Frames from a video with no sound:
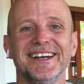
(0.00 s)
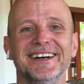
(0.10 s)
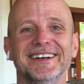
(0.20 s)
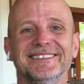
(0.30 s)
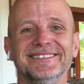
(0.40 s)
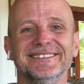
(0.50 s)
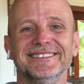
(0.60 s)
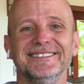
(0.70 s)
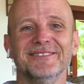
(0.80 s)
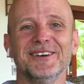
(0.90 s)

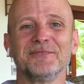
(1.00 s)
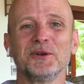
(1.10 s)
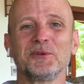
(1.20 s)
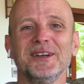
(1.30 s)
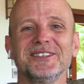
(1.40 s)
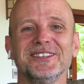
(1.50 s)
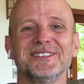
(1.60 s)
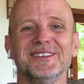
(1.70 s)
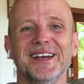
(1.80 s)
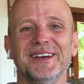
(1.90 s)
What
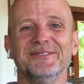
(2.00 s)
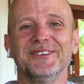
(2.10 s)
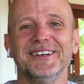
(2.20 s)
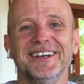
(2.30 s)
questions do you have?